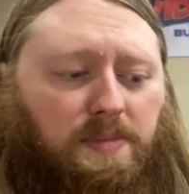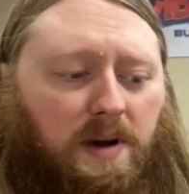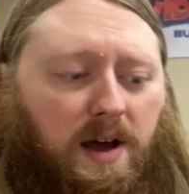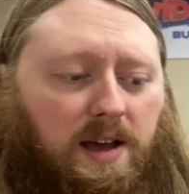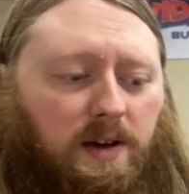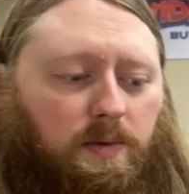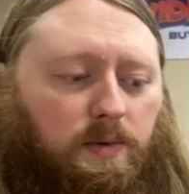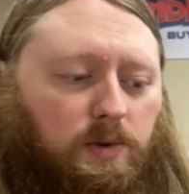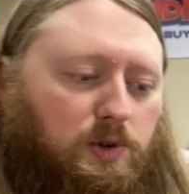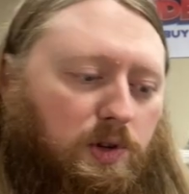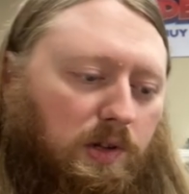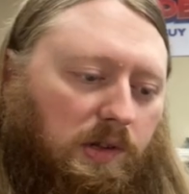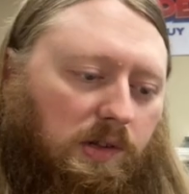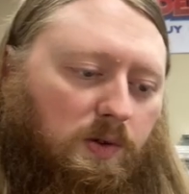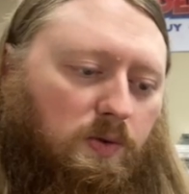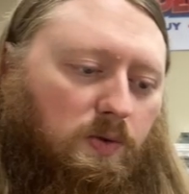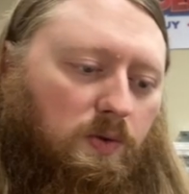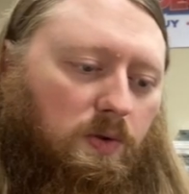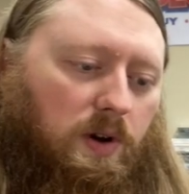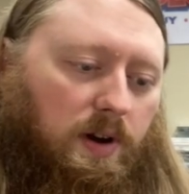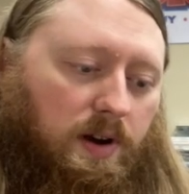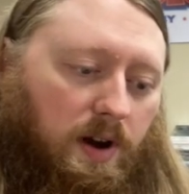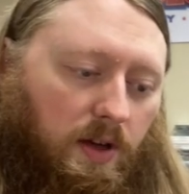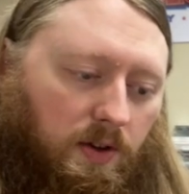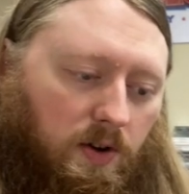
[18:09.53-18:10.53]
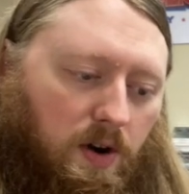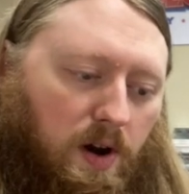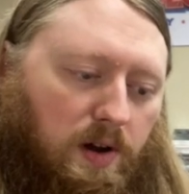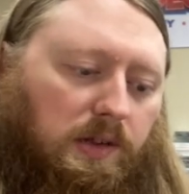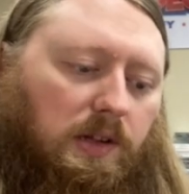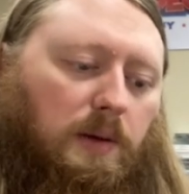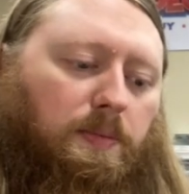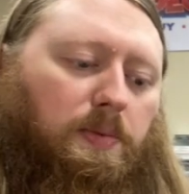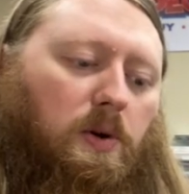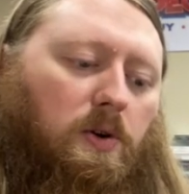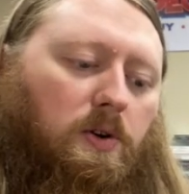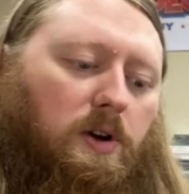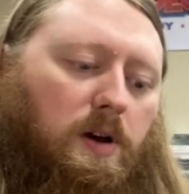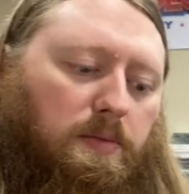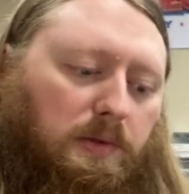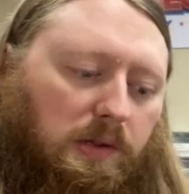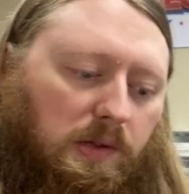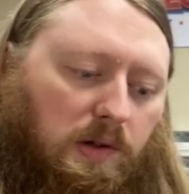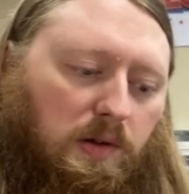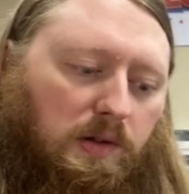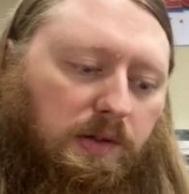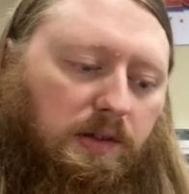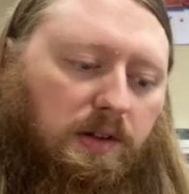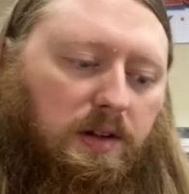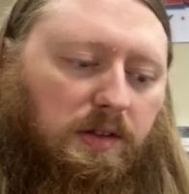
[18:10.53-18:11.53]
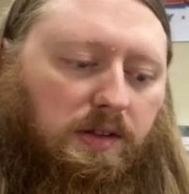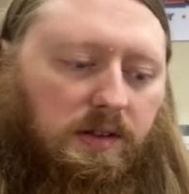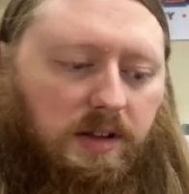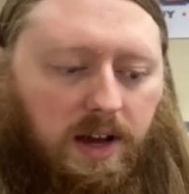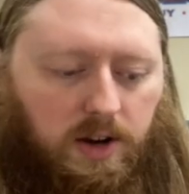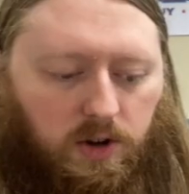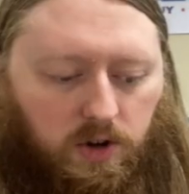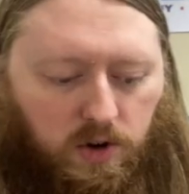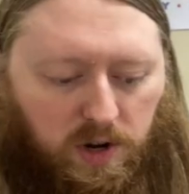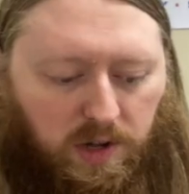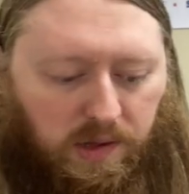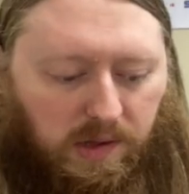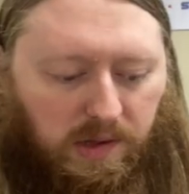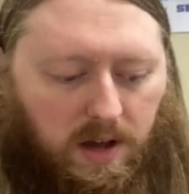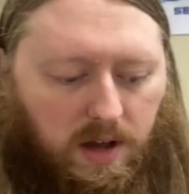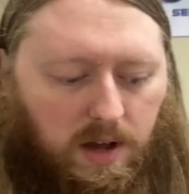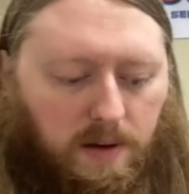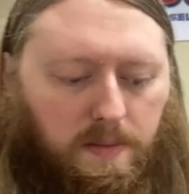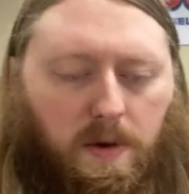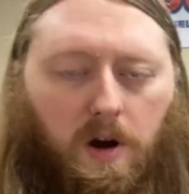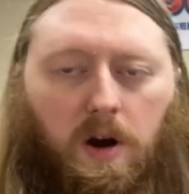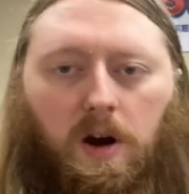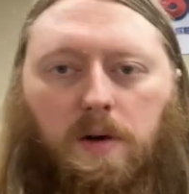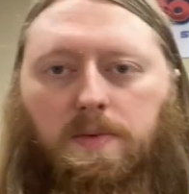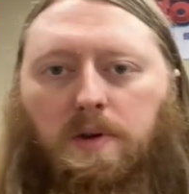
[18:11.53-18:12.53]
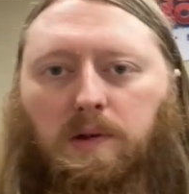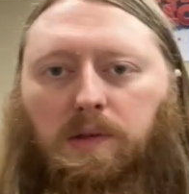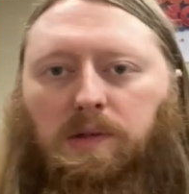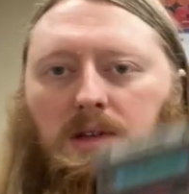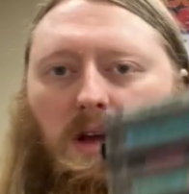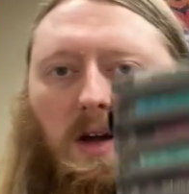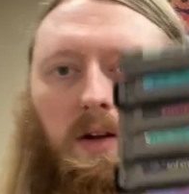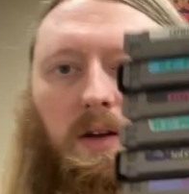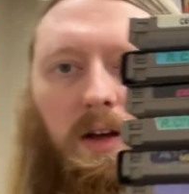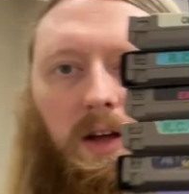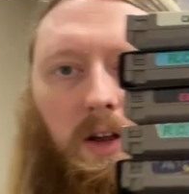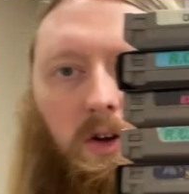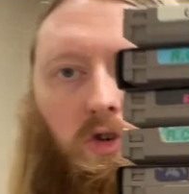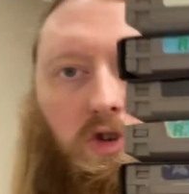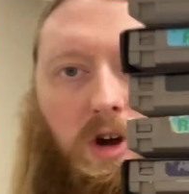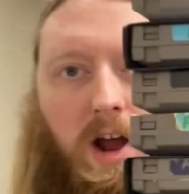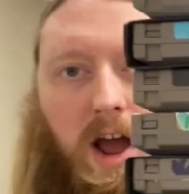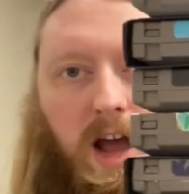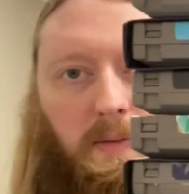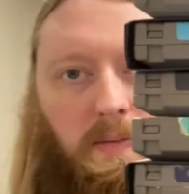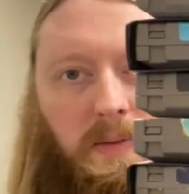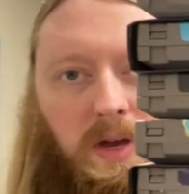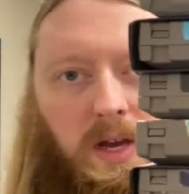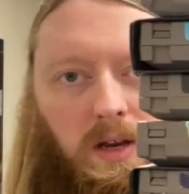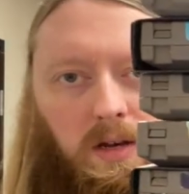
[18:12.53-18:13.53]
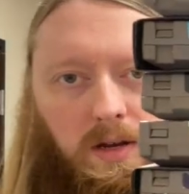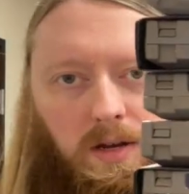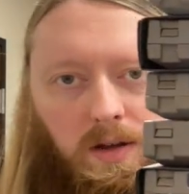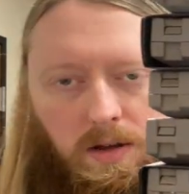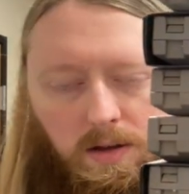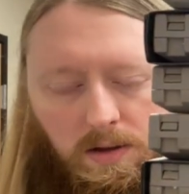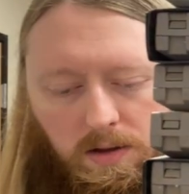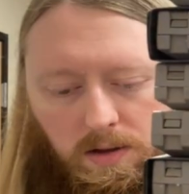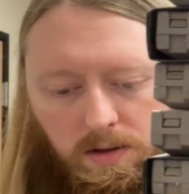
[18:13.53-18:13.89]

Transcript: Bike, which is cool, another RC Pro-Am, Solstice, Tetris, and Mario Bros. Duck track meet.